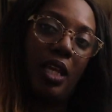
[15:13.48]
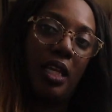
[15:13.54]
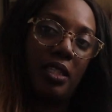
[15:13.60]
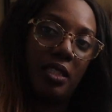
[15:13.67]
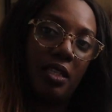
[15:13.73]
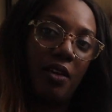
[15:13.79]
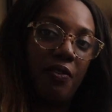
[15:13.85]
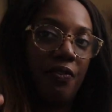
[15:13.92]
that
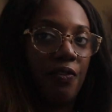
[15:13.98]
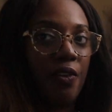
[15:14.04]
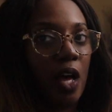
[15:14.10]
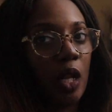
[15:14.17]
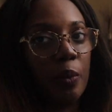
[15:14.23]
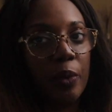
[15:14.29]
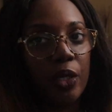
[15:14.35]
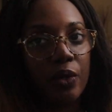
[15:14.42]
stuff.
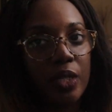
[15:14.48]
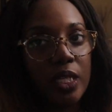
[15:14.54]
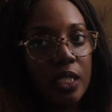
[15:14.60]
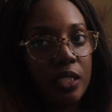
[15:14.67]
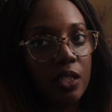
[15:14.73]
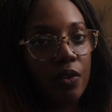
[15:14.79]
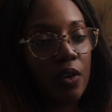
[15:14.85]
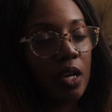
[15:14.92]
Follow me on
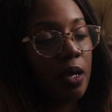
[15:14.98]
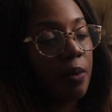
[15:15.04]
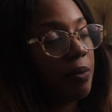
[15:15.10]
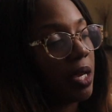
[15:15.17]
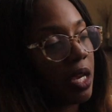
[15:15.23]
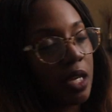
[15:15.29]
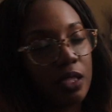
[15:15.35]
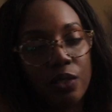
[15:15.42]
Instagram
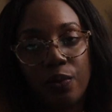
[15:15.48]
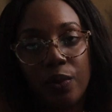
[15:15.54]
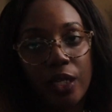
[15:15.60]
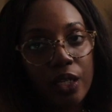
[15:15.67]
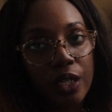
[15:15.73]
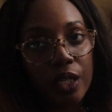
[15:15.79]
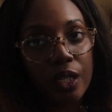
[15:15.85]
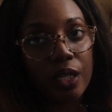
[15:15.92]
and
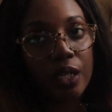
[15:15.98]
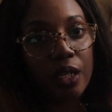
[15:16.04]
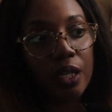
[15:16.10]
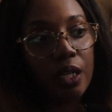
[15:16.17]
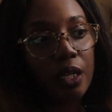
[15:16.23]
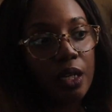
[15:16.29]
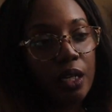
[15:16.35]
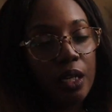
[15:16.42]
Twitter.
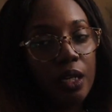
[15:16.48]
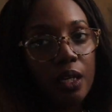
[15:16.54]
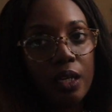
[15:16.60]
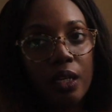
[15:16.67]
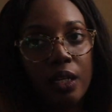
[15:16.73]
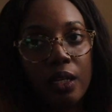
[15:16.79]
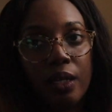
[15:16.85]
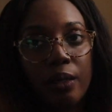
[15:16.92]

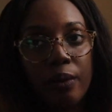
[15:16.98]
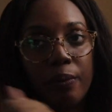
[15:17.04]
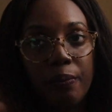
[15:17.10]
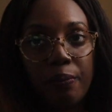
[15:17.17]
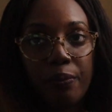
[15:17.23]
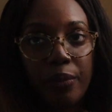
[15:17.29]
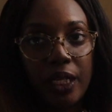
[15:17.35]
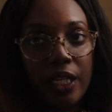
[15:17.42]

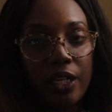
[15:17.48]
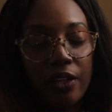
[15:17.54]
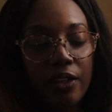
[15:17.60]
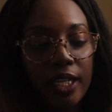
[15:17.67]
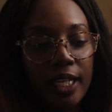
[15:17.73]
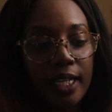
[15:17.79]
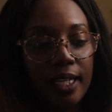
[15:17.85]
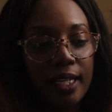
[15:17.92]

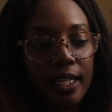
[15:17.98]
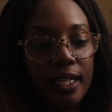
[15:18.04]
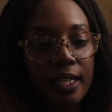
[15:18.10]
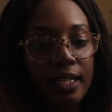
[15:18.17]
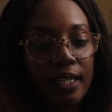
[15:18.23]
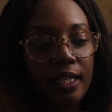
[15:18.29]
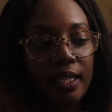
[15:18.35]
Period.